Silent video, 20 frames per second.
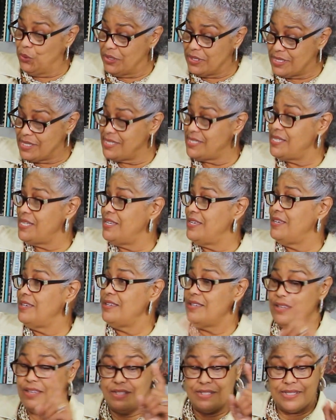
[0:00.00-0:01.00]
will
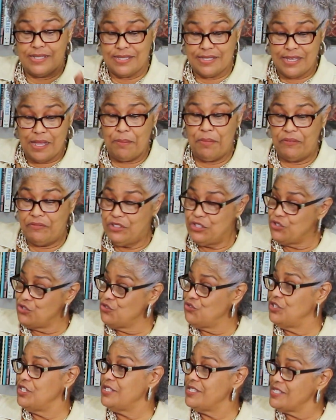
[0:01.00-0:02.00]
see some of the
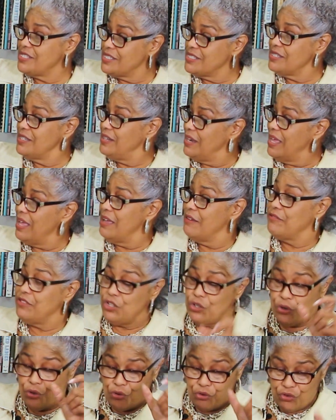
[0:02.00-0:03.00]
streets still have
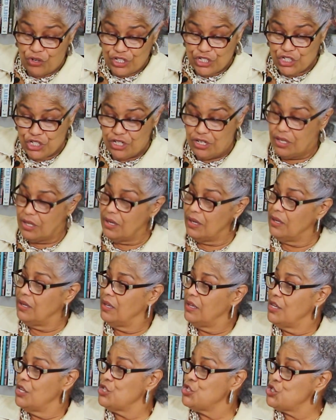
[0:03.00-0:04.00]
the original
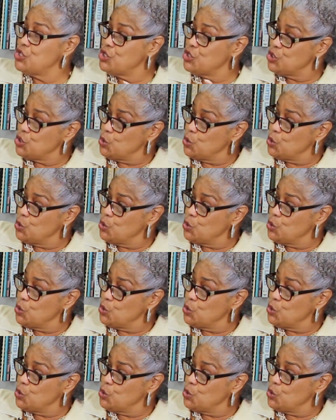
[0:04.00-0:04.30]
stone